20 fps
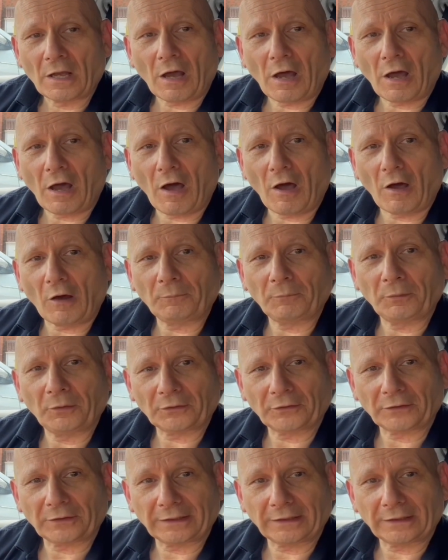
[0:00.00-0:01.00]
I'll put
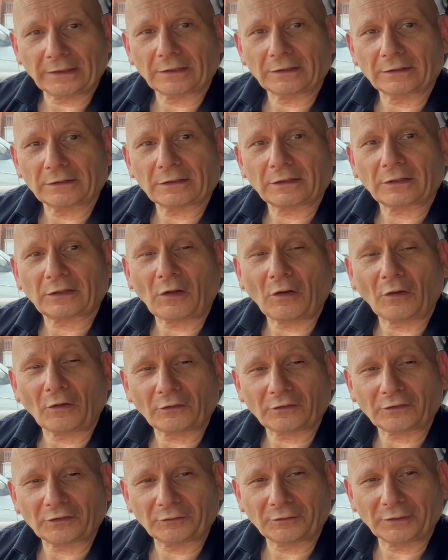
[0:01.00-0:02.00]
the
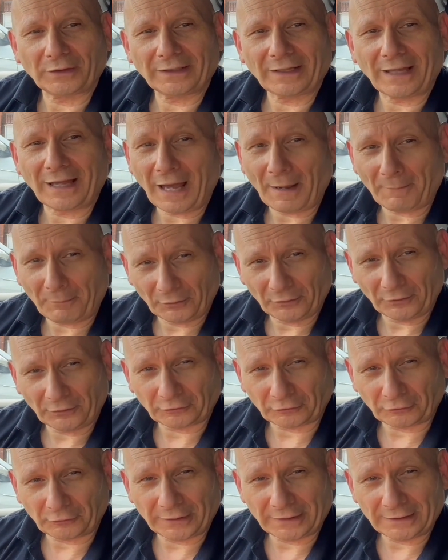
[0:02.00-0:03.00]
cost of it up on the
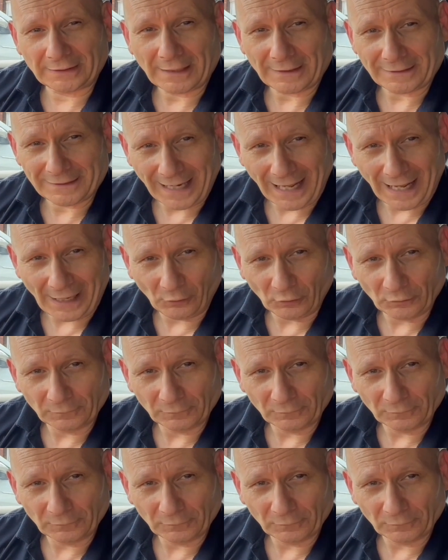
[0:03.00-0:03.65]
screen now,